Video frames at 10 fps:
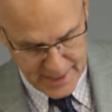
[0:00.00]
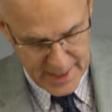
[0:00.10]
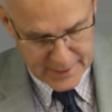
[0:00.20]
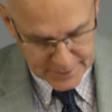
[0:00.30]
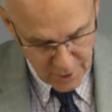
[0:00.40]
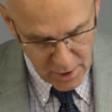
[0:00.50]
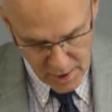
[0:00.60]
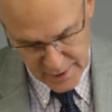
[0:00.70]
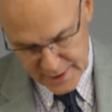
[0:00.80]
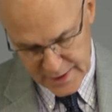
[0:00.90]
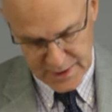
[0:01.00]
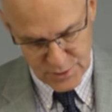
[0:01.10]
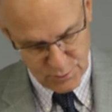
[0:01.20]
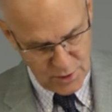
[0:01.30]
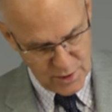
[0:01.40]
And God in
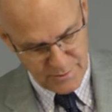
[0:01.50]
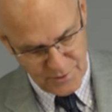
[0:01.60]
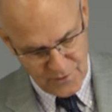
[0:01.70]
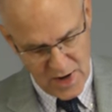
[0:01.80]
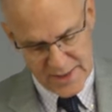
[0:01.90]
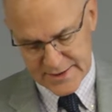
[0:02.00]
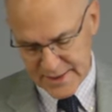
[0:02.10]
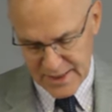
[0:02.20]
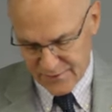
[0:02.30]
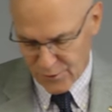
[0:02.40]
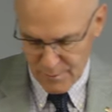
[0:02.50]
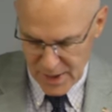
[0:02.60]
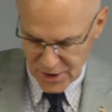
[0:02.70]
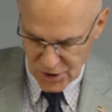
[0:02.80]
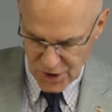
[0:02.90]
His word provides the
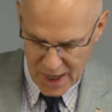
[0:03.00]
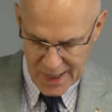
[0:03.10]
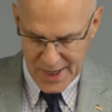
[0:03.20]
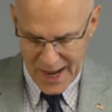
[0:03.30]
information on